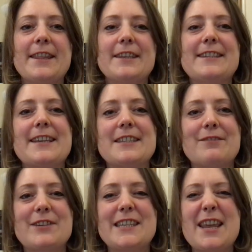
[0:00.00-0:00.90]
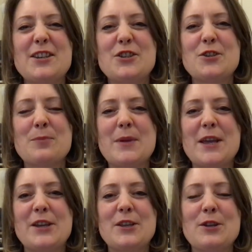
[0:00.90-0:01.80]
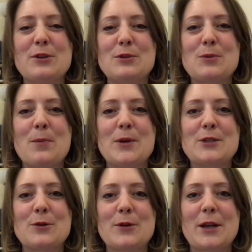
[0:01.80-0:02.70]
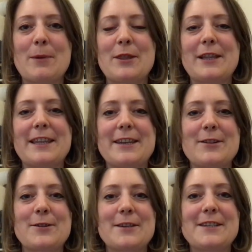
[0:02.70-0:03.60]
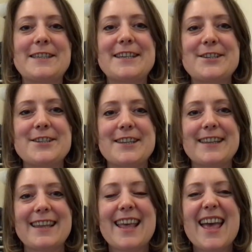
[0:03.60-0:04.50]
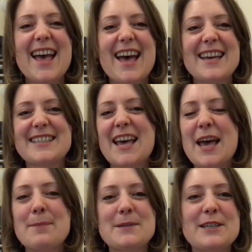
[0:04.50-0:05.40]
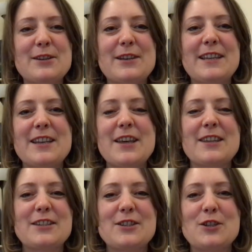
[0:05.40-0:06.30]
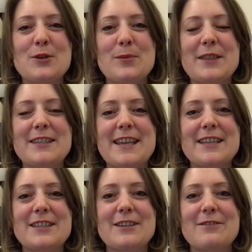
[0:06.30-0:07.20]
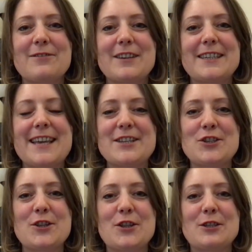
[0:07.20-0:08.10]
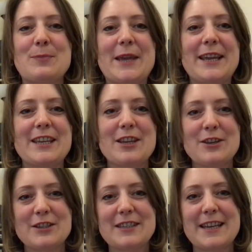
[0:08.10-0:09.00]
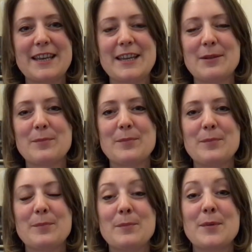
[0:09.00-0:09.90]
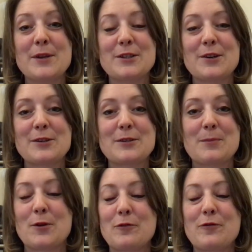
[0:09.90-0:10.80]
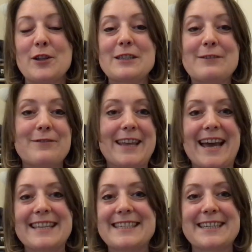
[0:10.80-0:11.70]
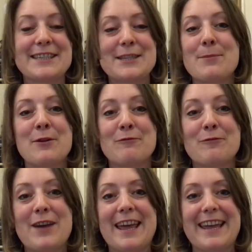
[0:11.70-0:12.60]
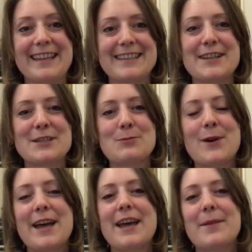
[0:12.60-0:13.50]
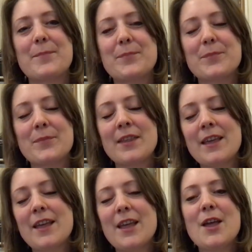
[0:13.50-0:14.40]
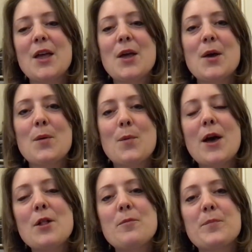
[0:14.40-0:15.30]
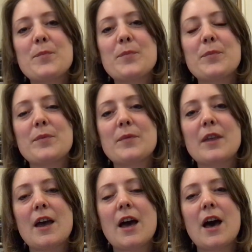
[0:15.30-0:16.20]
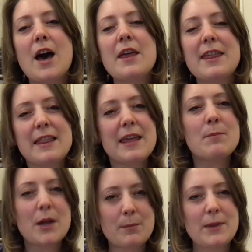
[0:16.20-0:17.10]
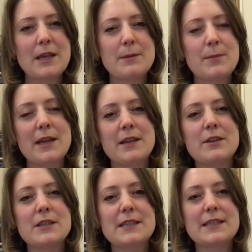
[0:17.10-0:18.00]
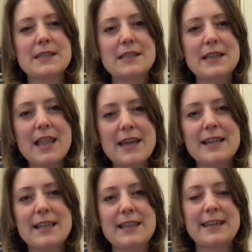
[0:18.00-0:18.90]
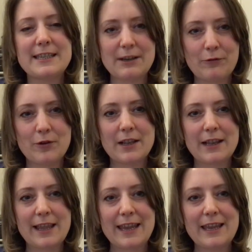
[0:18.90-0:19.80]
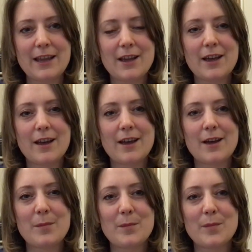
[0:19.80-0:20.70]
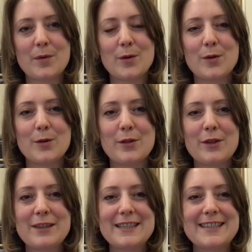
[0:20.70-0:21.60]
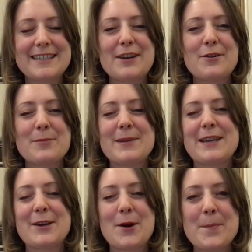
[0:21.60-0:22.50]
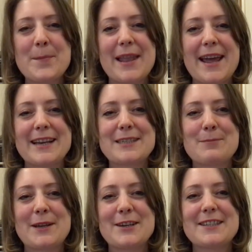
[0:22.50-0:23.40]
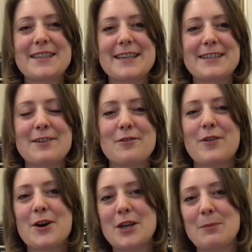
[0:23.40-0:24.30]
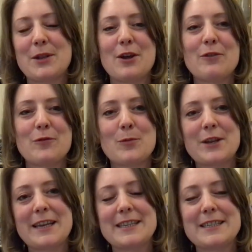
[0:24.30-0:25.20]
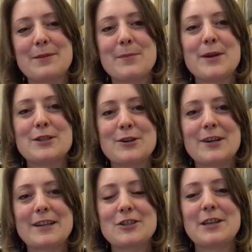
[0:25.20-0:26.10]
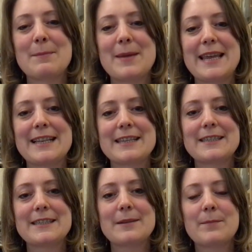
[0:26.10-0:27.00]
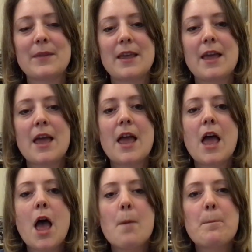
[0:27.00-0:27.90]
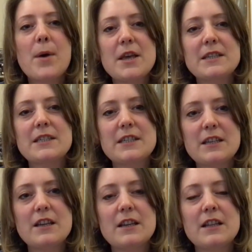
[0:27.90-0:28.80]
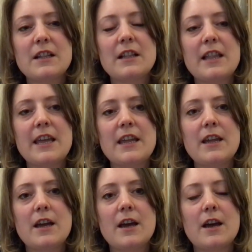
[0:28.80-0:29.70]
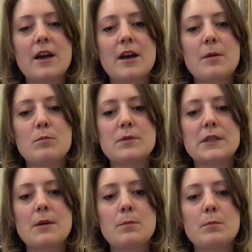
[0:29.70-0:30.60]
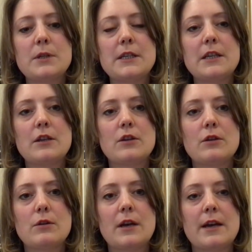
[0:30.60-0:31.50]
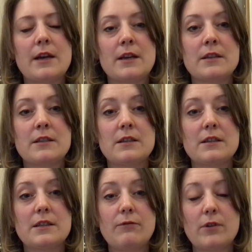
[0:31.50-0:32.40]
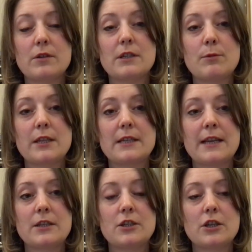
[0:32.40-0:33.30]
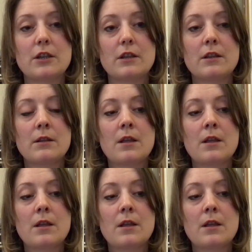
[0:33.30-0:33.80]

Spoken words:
the sense of attention being used when we're talking about the clinical condition has absolutely nothing to do with the sense of attention that's being used in Murdoch's philosophy and in Simone Weil and elsewhere. Well, I think they might be being used slightly differently, although this is terribly complex because there's a lot of argument over what it is that Murdoch actually means. But certainly, somebody who has difficulty with attention